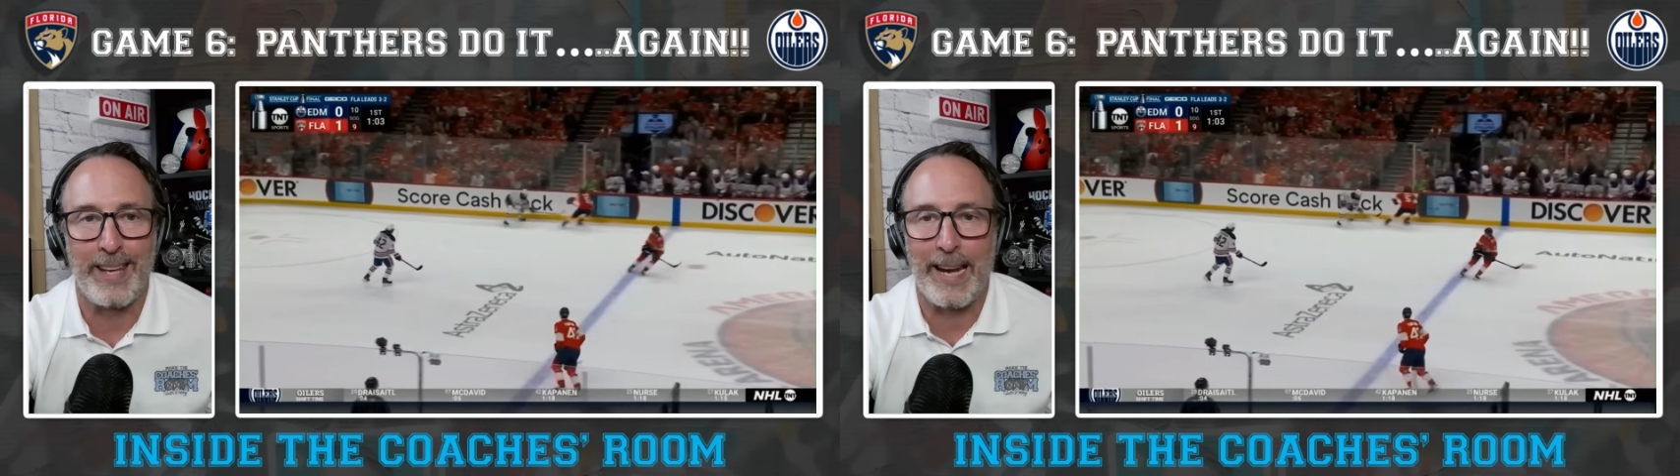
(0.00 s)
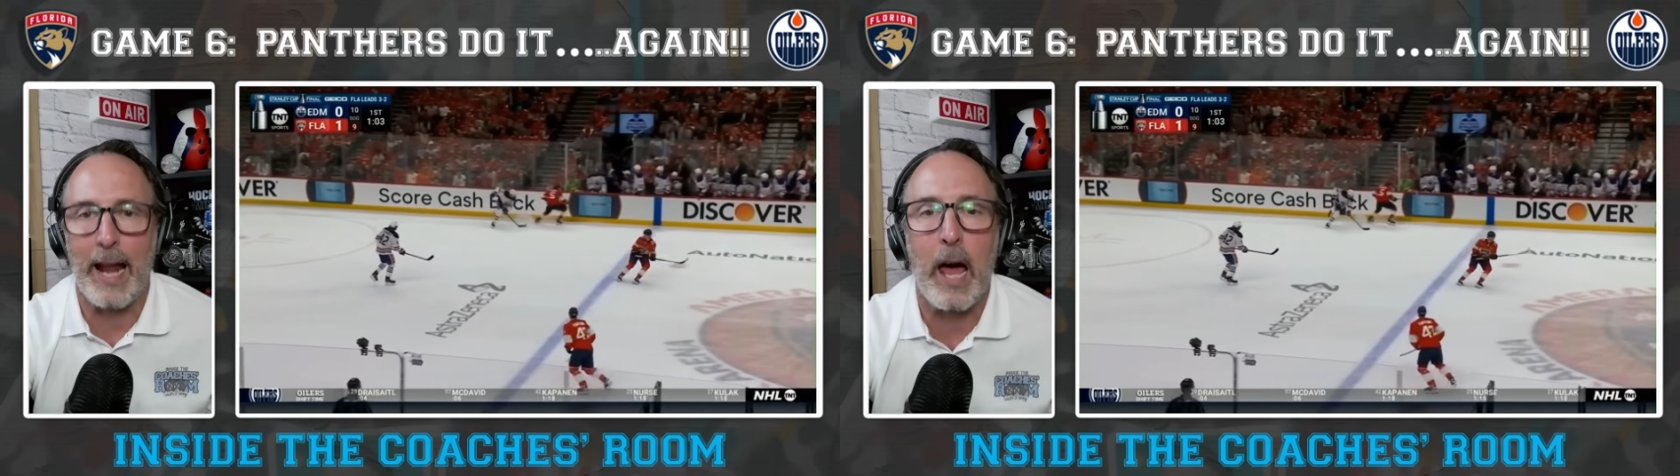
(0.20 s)

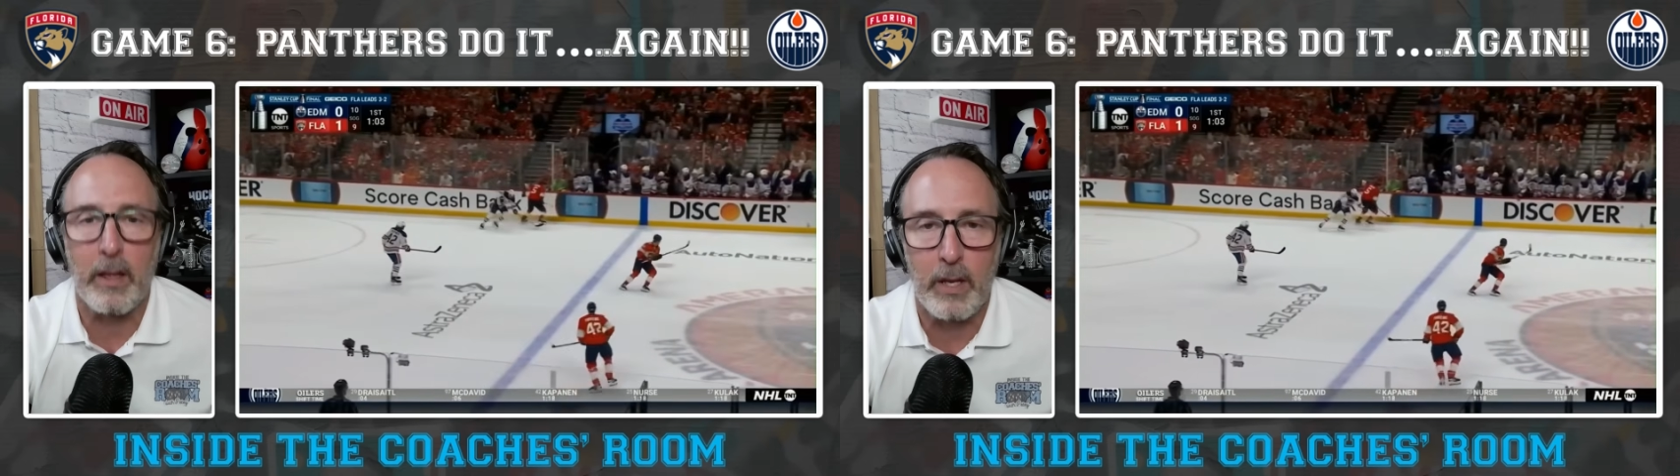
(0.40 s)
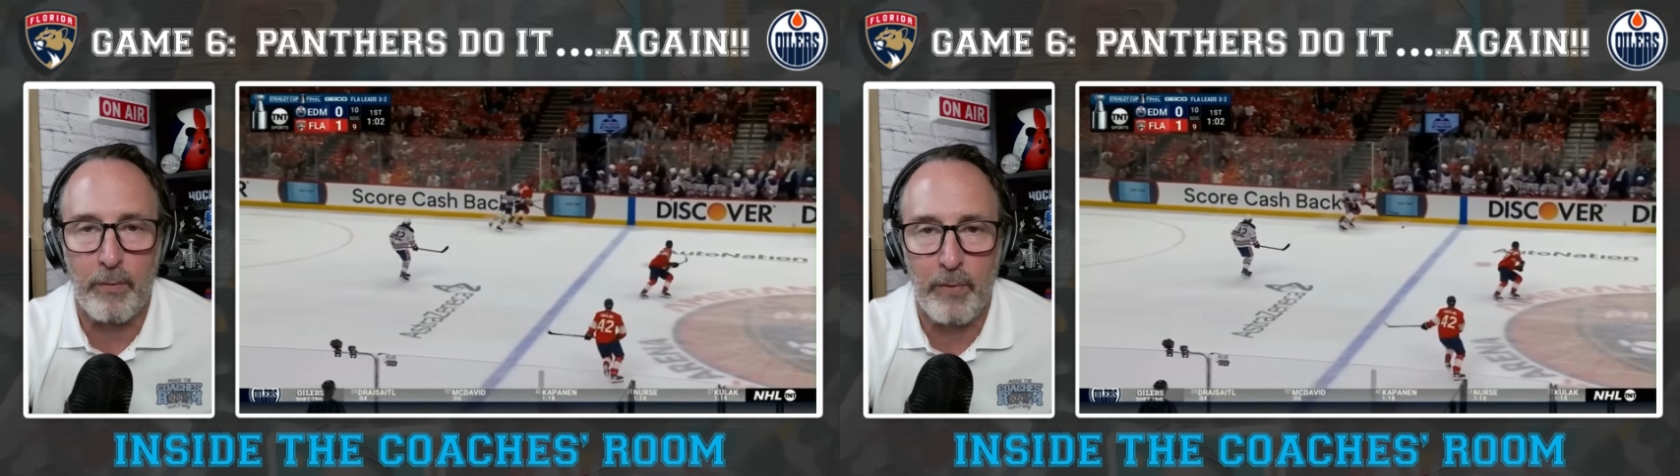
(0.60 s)
get it out of
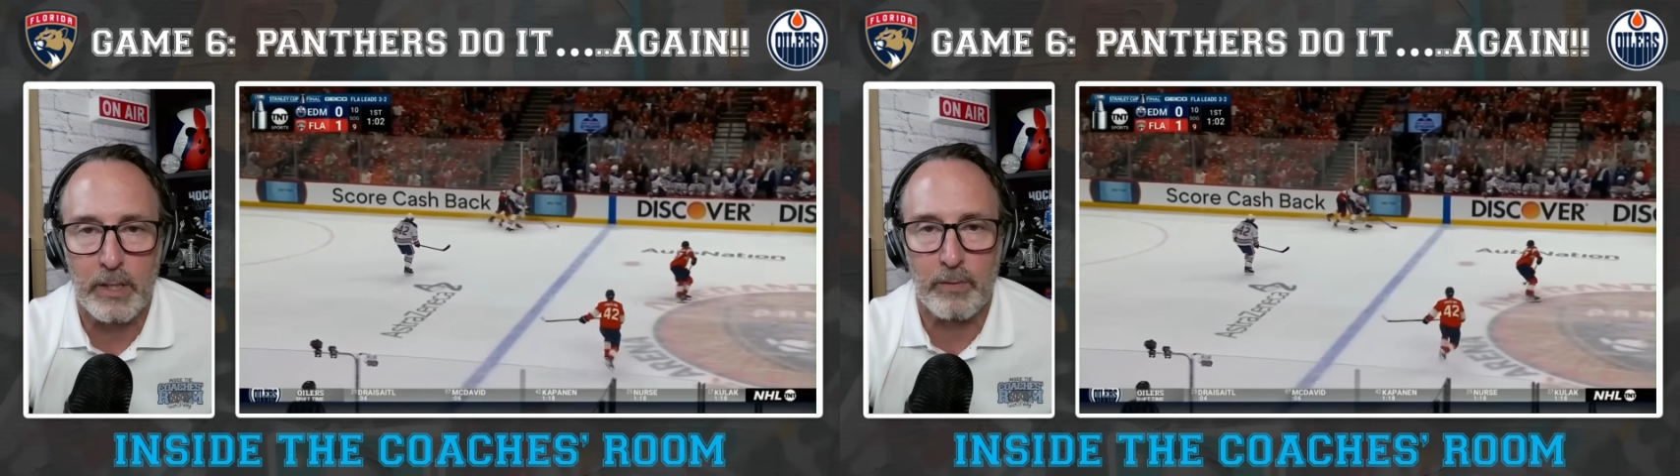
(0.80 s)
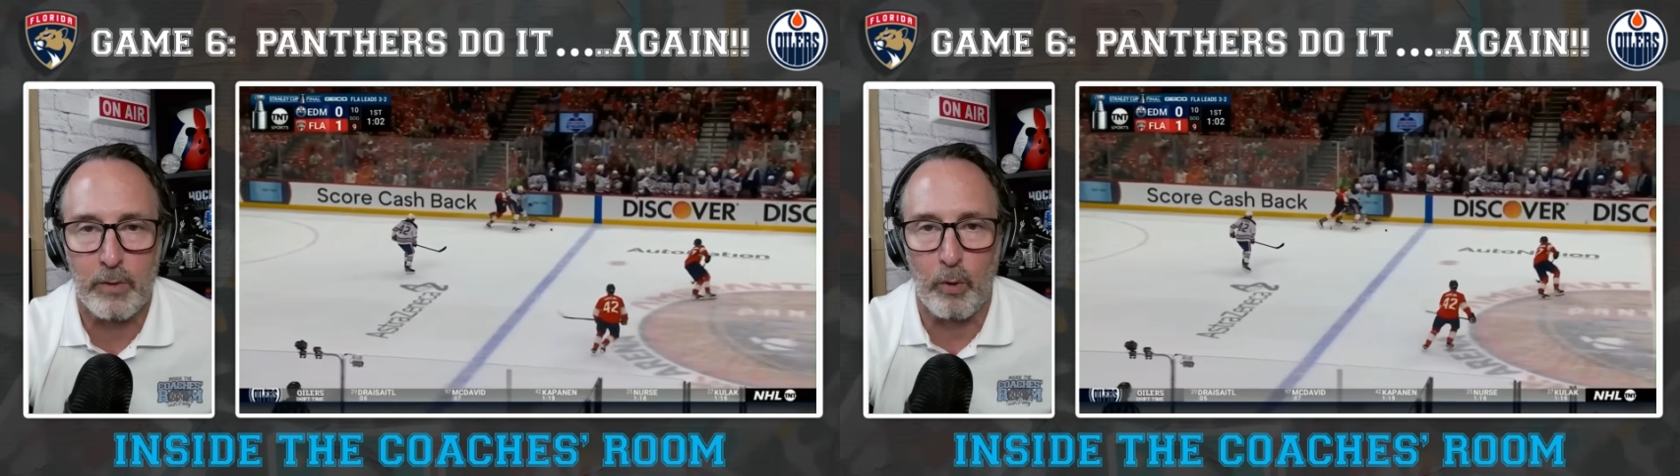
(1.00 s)
the
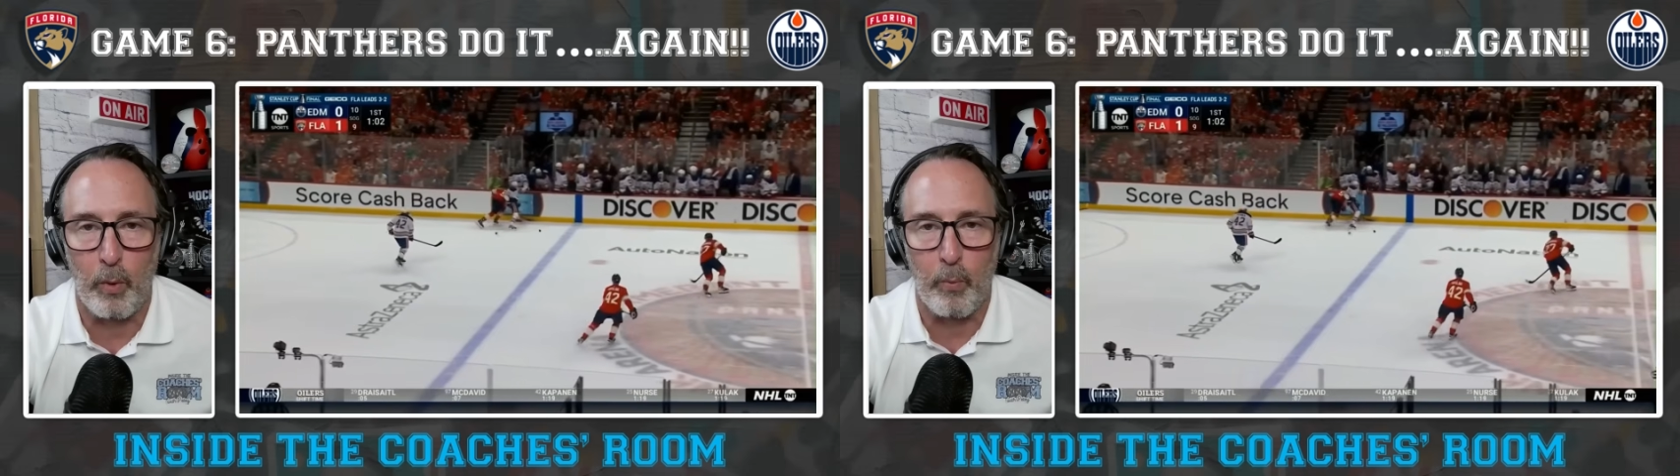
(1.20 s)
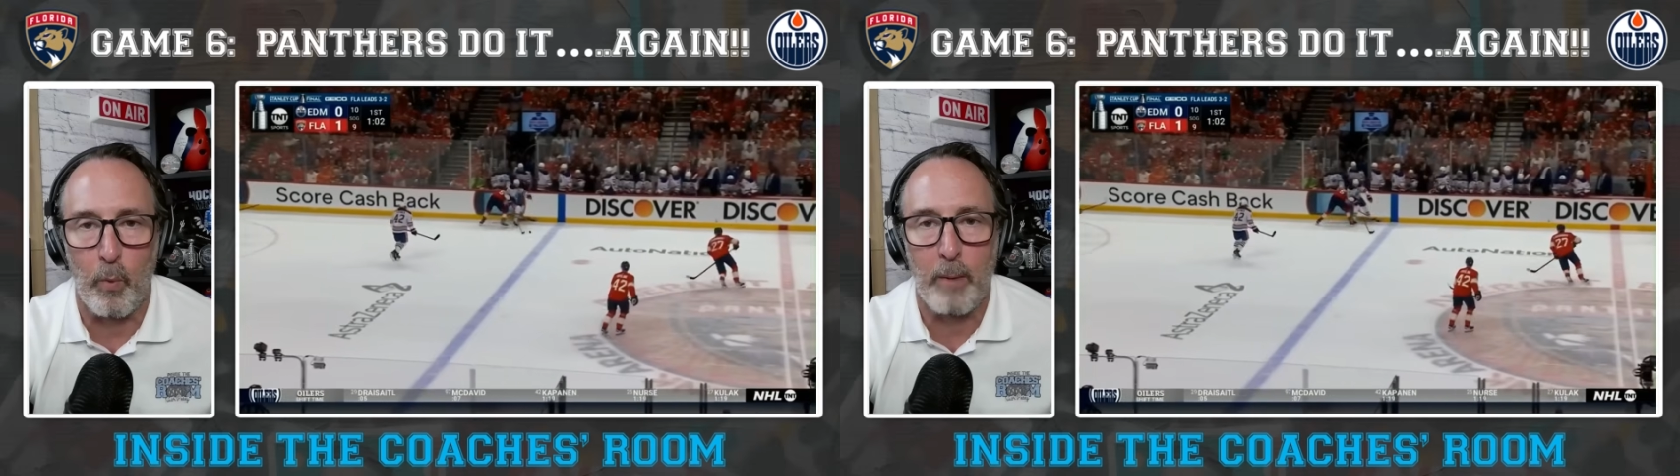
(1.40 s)
defensive zone
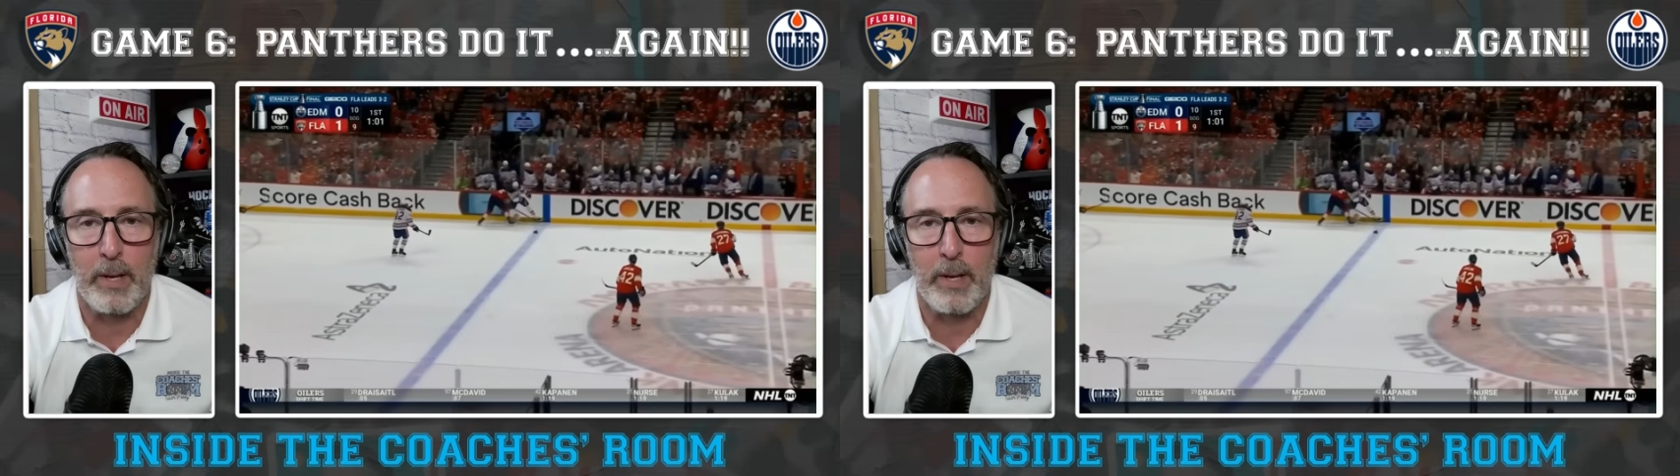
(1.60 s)
with 1